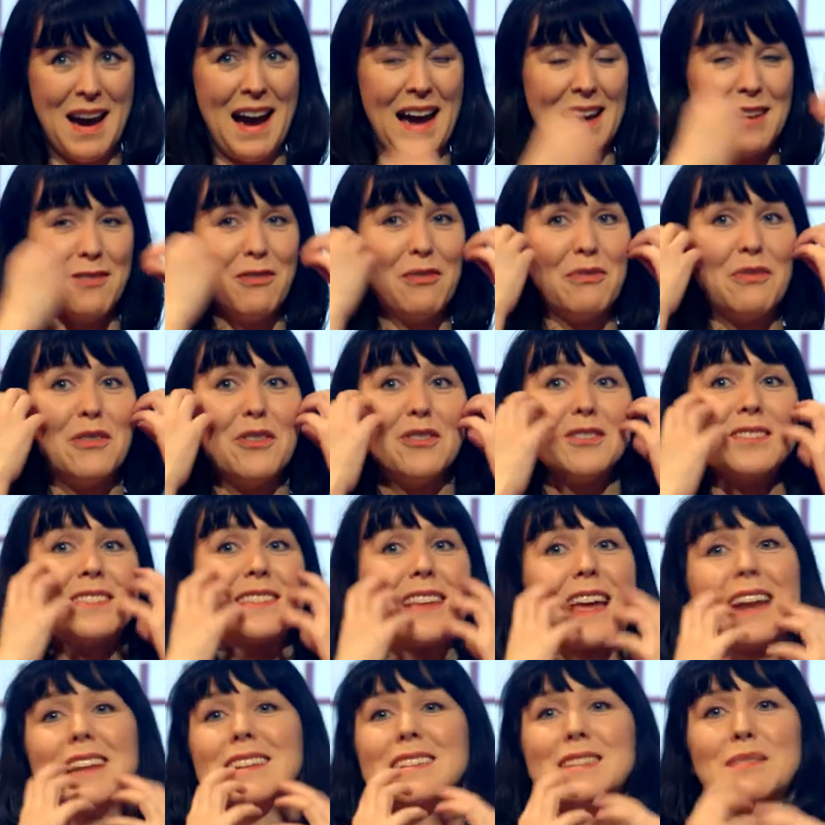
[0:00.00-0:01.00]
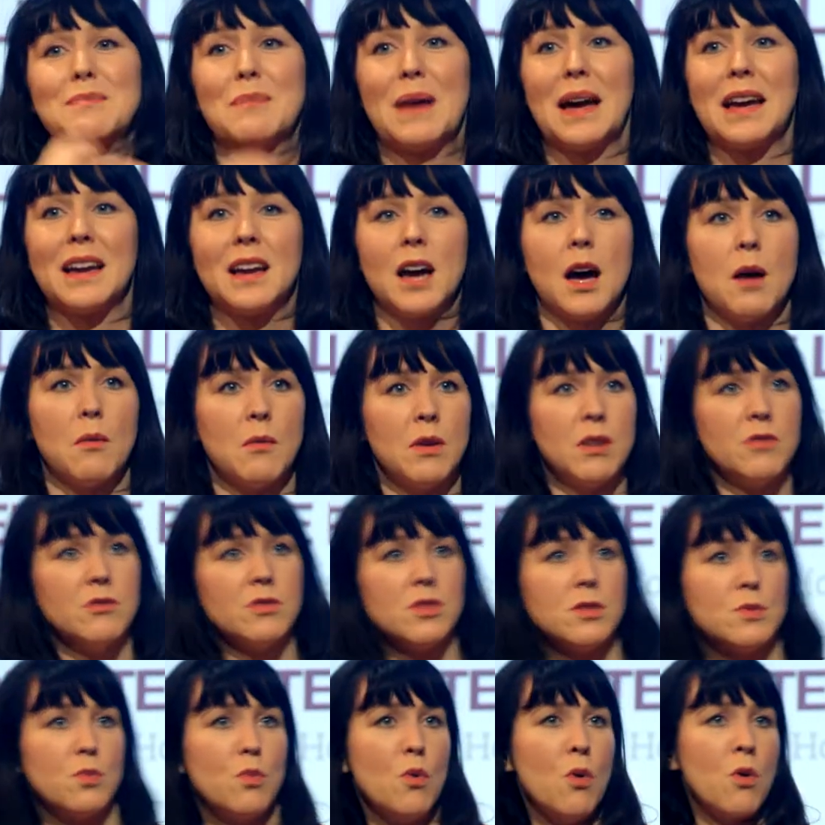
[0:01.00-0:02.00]
and full skeleton makeup, and he was
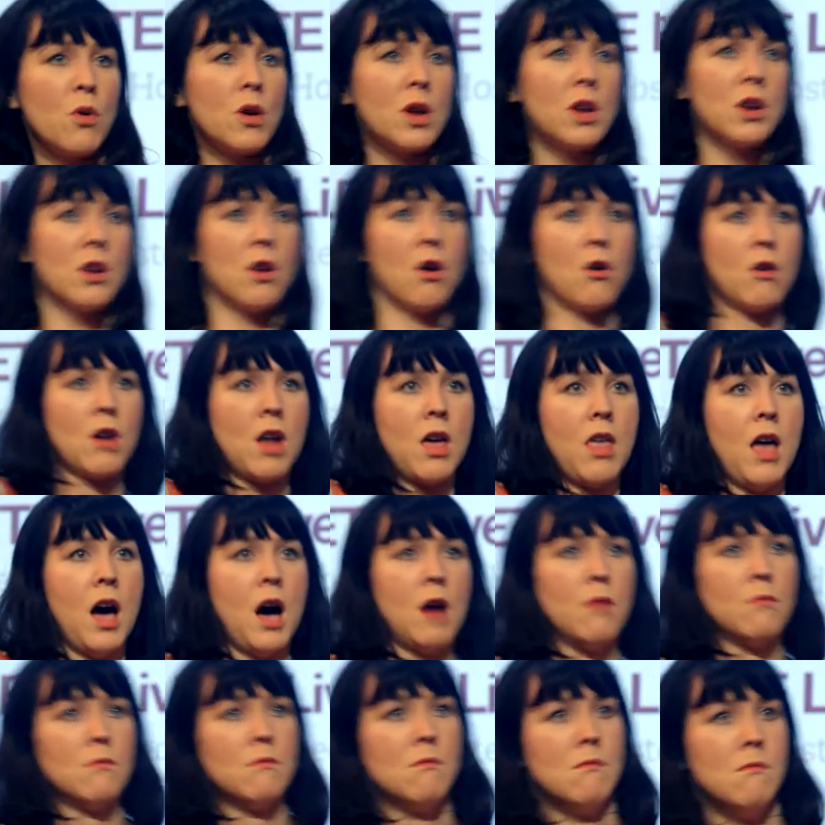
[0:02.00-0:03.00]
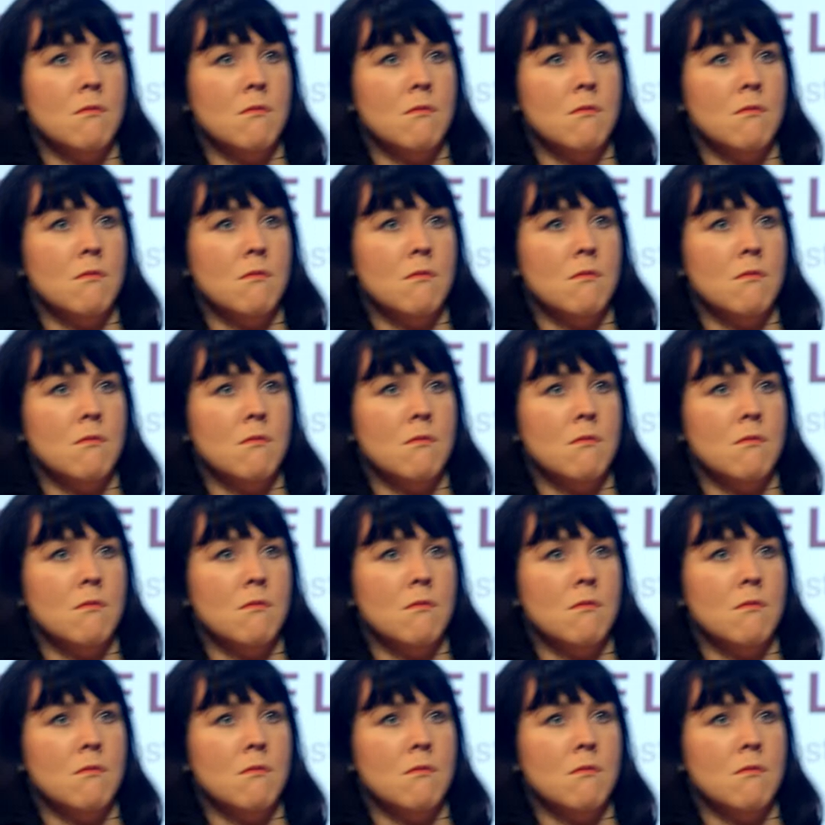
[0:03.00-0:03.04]
just walking along like that